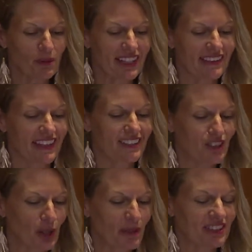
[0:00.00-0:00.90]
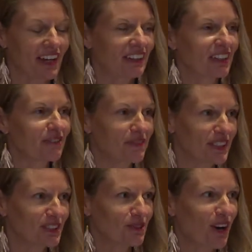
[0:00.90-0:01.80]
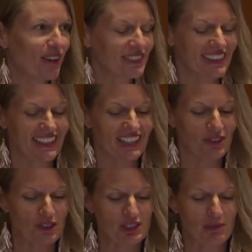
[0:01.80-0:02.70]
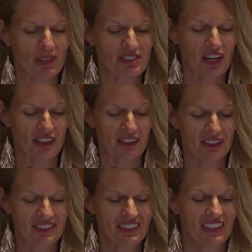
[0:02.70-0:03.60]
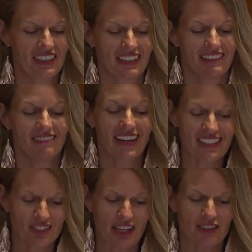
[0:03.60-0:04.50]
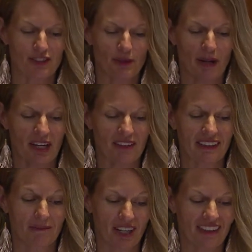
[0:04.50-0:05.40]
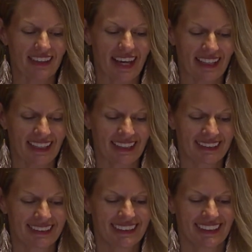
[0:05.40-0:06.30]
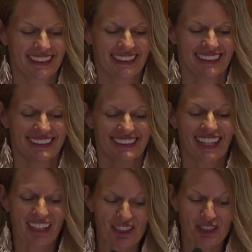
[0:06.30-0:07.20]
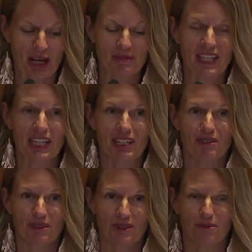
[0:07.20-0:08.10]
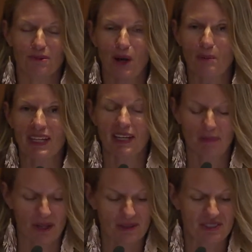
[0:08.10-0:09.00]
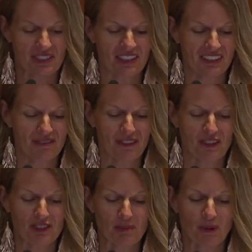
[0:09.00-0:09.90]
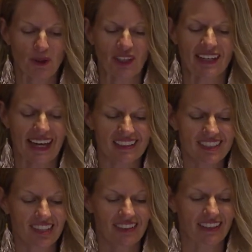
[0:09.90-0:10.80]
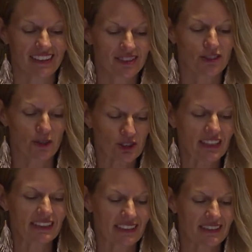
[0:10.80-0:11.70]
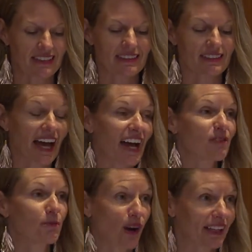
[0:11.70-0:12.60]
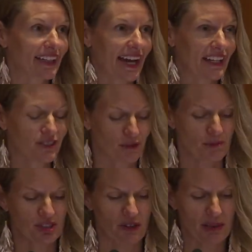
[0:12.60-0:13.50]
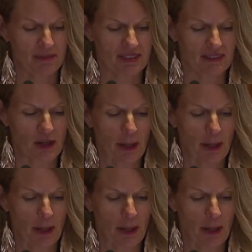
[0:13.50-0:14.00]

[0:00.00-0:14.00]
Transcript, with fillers: want to thank Sarah McDonald, Phil Zarofsky, and Christian McDonald, Vice Chancellor Margaret, Margaret Leinen, Donna Shabke, Romy Apostol for their support in executing this socially distanced live broadcast from Scripps,